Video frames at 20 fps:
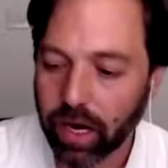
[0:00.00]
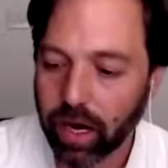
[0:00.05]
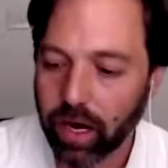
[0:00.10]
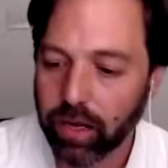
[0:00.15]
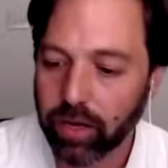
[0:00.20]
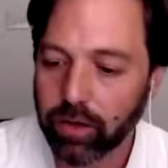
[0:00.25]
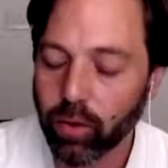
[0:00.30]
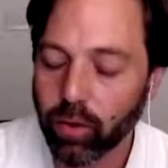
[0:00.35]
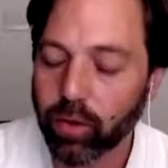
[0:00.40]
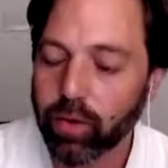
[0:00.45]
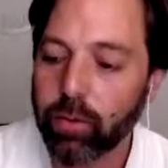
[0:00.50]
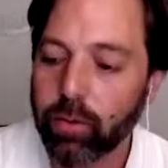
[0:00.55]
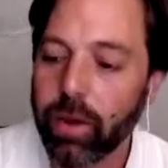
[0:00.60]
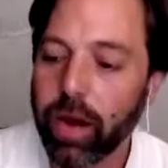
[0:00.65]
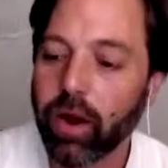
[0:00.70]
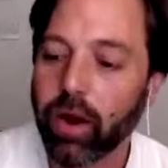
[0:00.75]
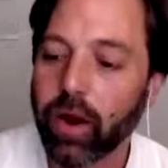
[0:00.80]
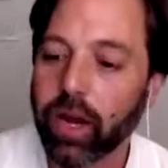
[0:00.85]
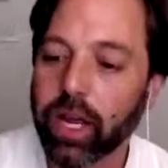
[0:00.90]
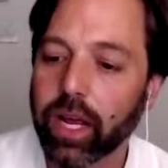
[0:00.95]
North
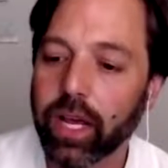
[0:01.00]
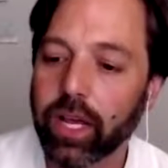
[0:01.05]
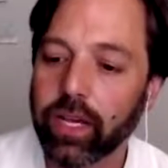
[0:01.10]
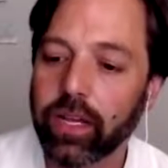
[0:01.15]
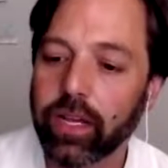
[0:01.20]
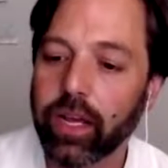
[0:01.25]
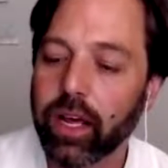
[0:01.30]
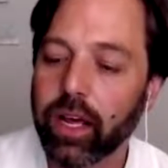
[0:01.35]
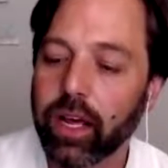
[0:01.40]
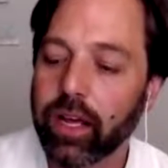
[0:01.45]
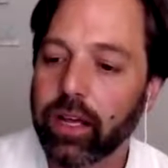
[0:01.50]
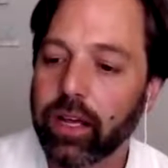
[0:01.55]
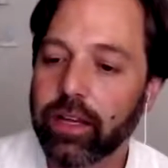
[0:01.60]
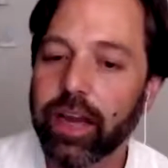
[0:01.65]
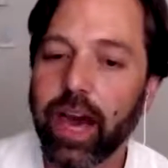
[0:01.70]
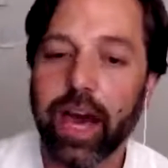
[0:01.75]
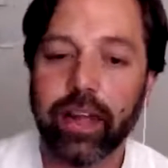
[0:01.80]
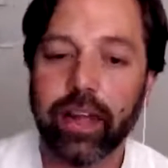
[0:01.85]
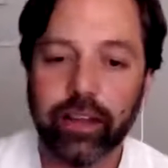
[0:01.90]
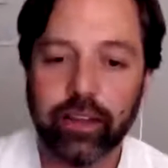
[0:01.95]
American
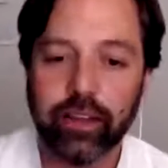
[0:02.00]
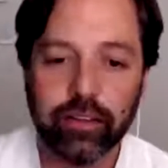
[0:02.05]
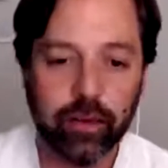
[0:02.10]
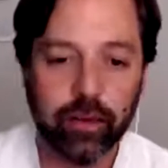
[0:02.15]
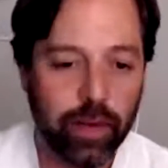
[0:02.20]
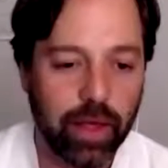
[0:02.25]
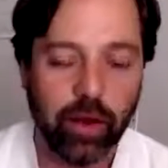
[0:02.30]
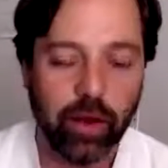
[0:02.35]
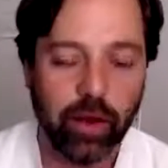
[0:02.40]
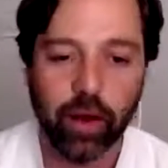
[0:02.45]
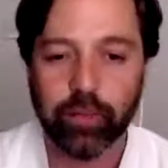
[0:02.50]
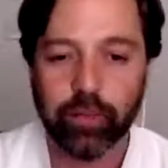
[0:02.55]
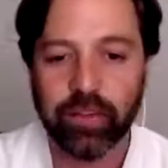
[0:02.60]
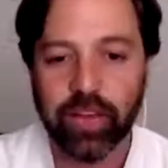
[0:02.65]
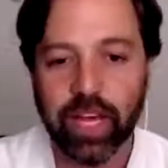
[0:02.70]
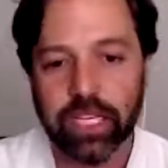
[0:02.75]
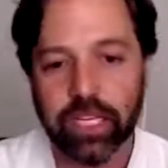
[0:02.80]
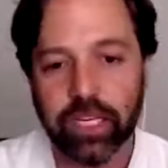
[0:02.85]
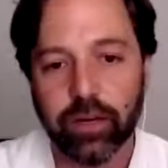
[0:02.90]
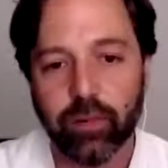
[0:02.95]
nihilism and their
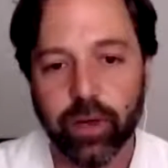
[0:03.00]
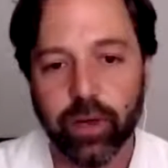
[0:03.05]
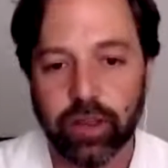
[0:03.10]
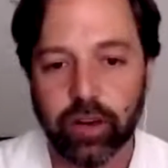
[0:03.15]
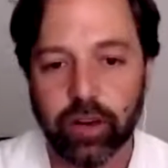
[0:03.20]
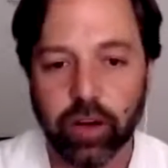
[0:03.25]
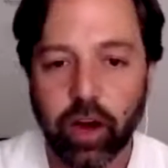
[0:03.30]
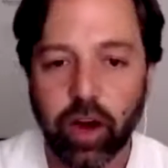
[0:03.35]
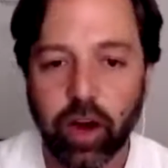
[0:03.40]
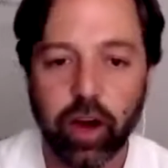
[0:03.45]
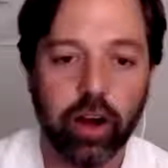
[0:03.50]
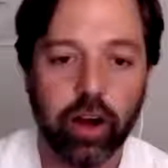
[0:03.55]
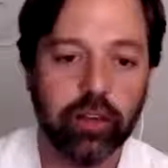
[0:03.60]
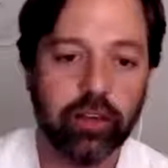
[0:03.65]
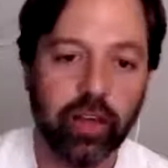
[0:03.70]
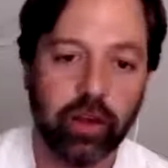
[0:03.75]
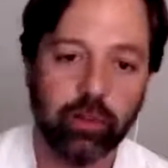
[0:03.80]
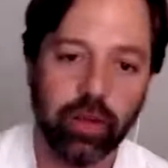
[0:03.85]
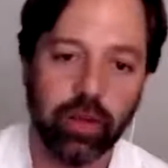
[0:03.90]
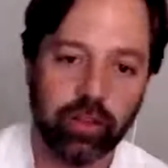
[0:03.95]
obsession with their cars
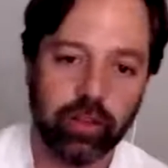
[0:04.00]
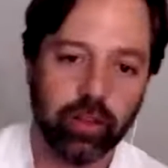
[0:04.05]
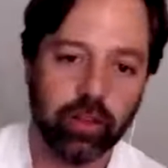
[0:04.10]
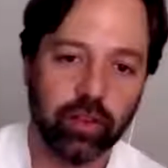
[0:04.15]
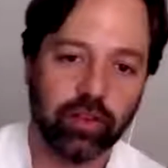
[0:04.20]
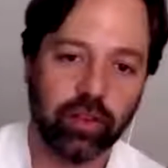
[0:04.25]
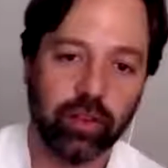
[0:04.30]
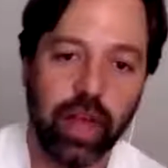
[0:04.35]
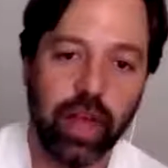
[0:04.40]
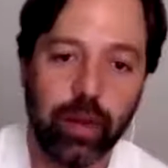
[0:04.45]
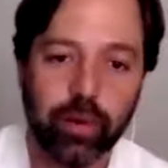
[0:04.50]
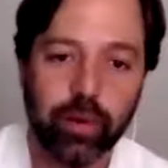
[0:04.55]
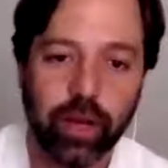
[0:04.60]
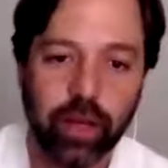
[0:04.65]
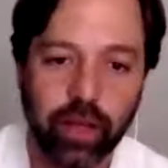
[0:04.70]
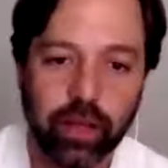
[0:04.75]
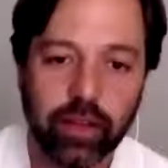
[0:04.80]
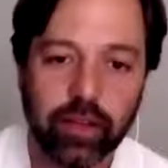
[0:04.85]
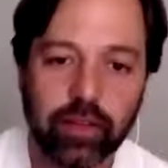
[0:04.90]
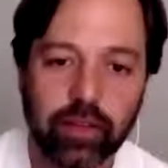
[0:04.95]
and with
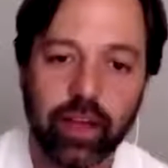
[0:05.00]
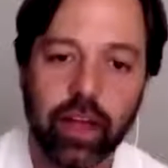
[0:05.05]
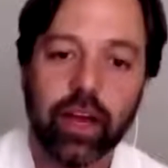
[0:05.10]
celebrities,